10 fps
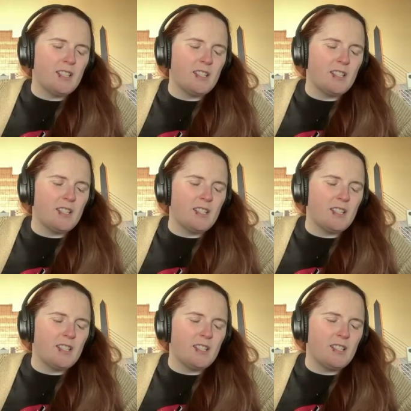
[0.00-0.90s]
is
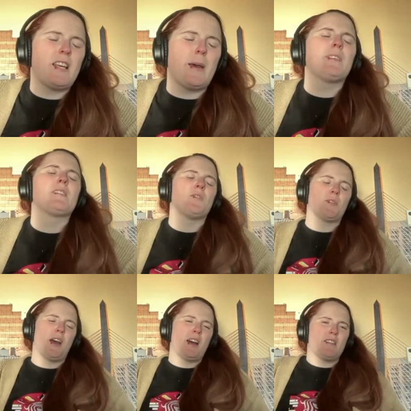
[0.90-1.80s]
TapClicks
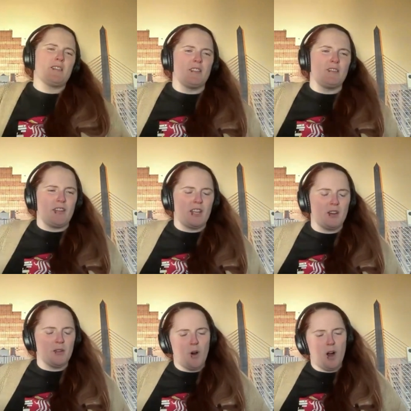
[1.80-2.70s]
also has a
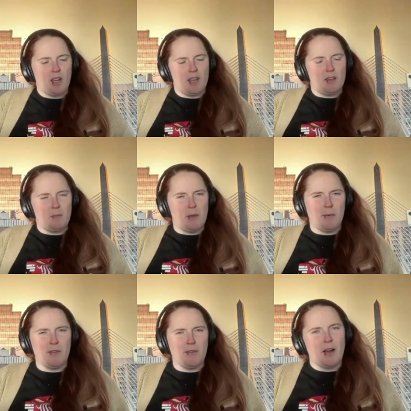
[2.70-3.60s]
video walking
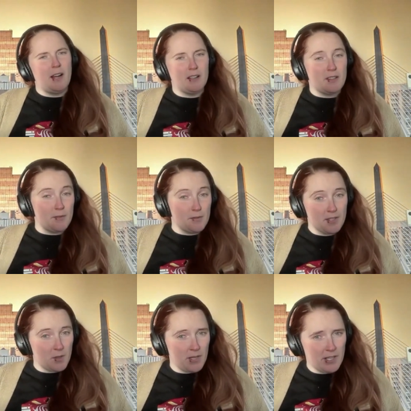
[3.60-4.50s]
people through how to use
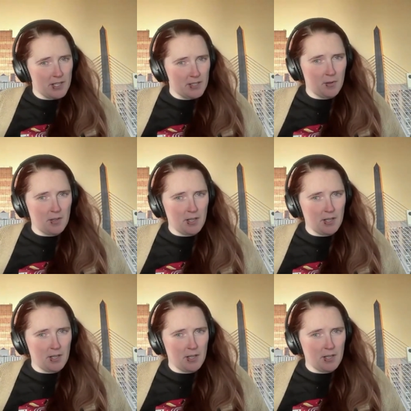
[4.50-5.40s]
the Query Explorer.
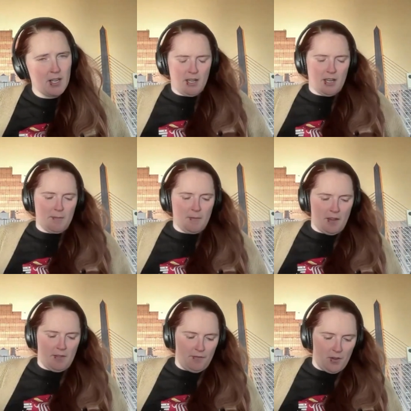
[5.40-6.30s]

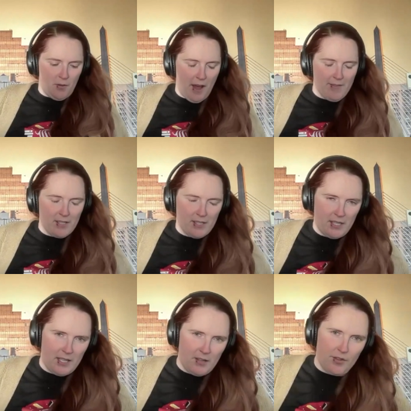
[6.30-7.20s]
If you
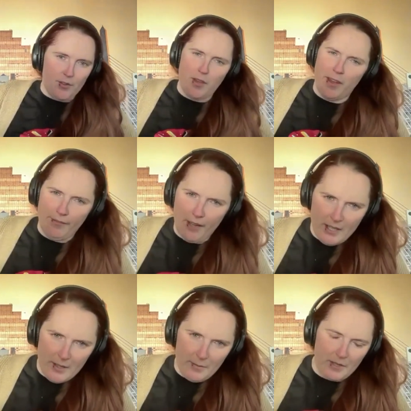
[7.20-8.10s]
haven't seen it or you can't
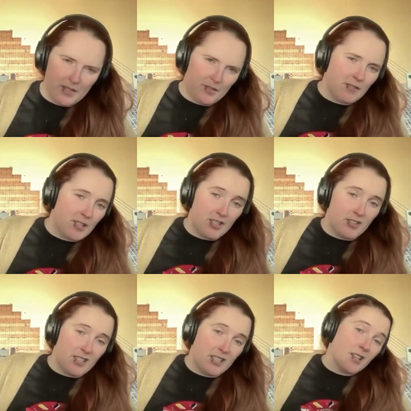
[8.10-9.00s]
find it, please do reach
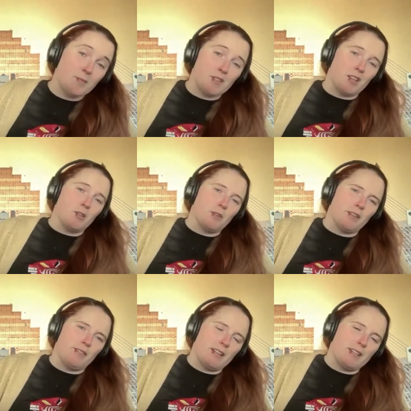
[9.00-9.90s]
to your CSMs. They know
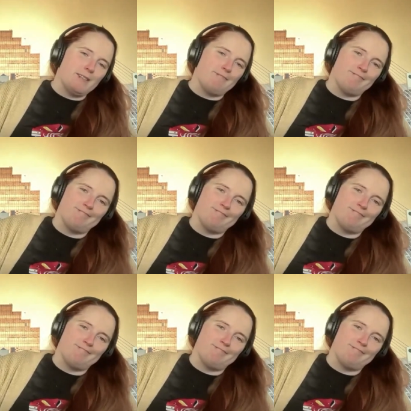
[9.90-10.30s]
where to find it.